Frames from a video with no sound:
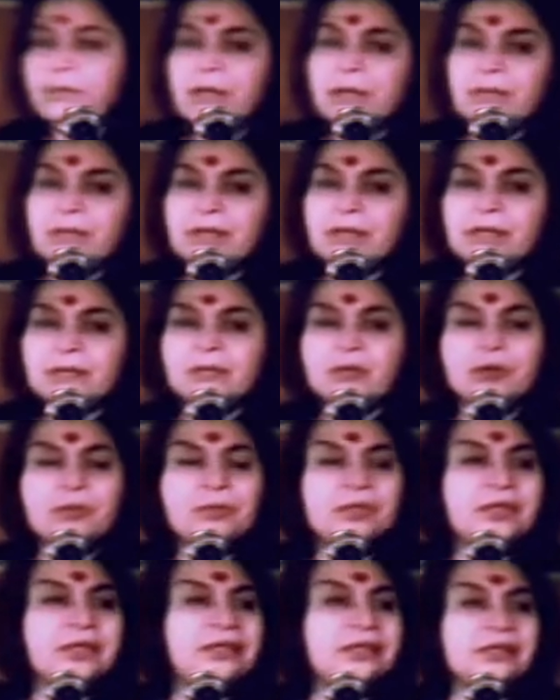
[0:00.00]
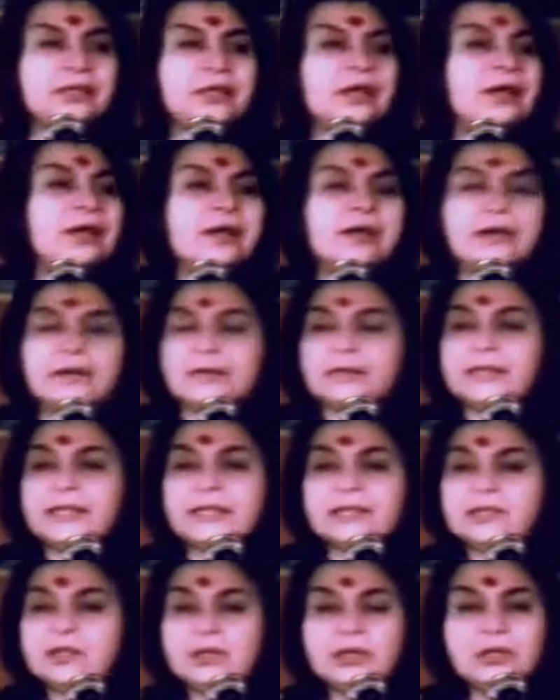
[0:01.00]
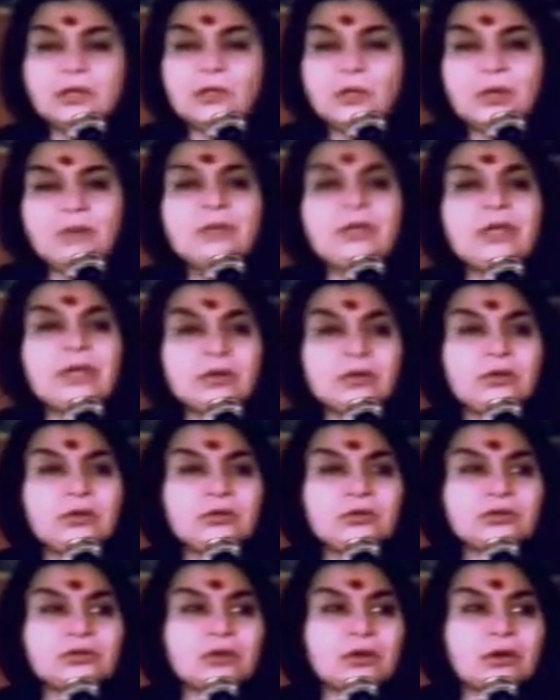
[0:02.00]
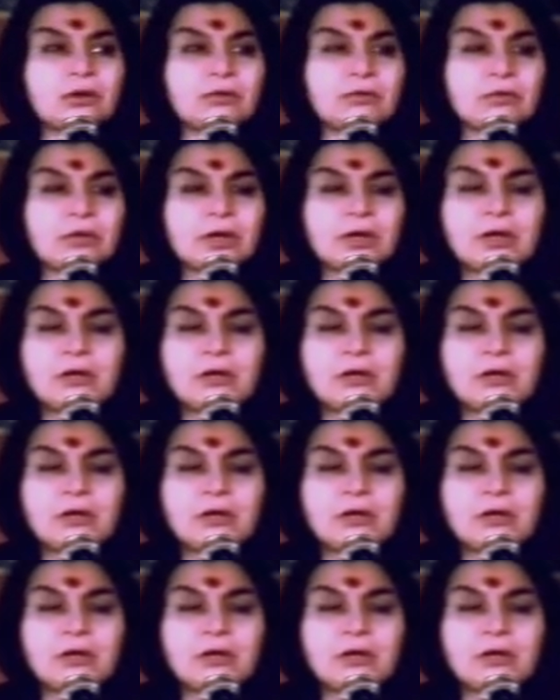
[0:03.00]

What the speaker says: the men become dominating. That's not the way we are going to solve.